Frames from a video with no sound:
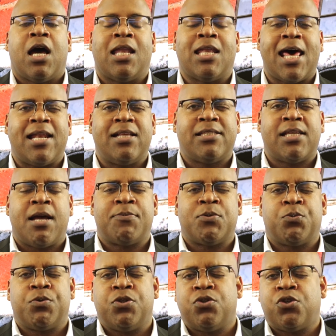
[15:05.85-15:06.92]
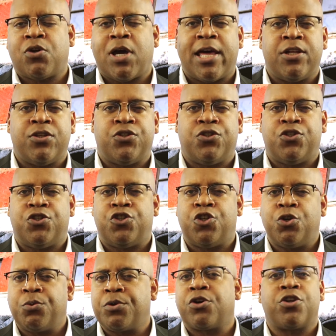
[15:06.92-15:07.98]
A lot of times when you try to
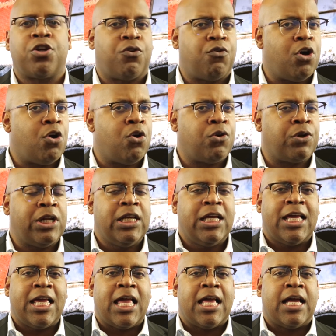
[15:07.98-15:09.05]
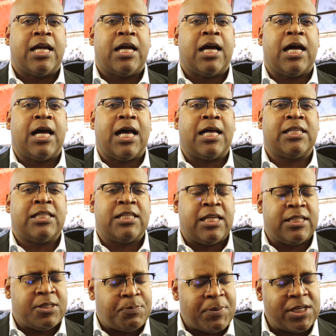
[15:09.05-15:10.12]
do it on your own,
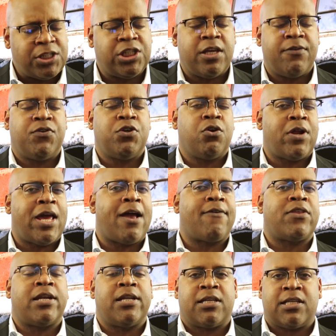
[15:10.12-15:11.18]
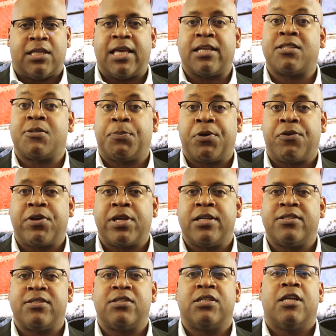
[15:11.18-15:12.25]
especially if you don't have that
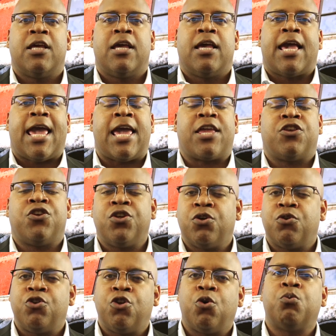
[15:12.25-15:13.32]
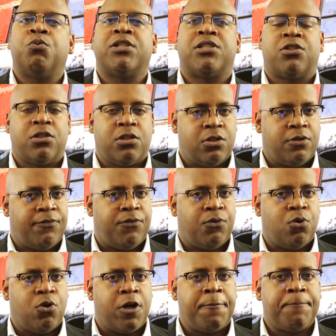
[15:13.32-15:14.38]
experience and you don't know what to look
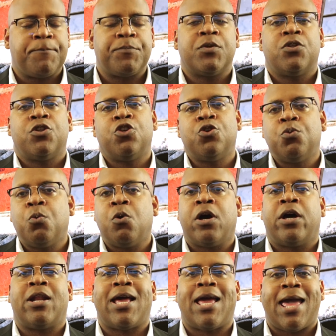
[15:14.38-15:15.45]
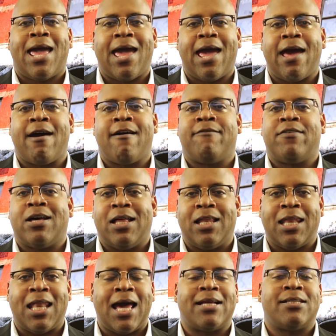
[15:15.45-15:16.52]
for, you want to have a
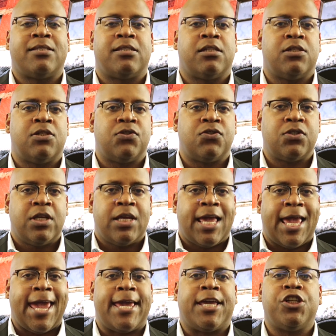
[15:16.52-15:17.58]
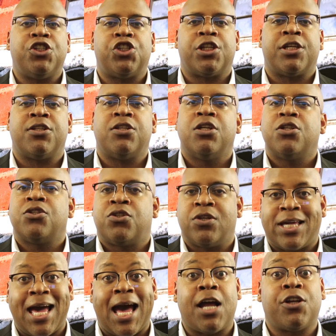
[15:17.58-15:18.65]
licensed agent to
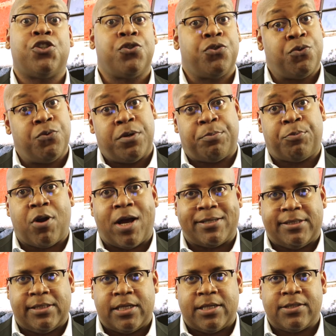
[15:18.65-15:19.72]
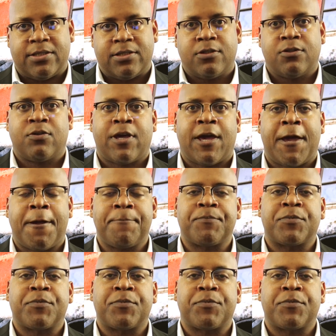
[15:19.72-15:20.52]
guide you through the process, okay?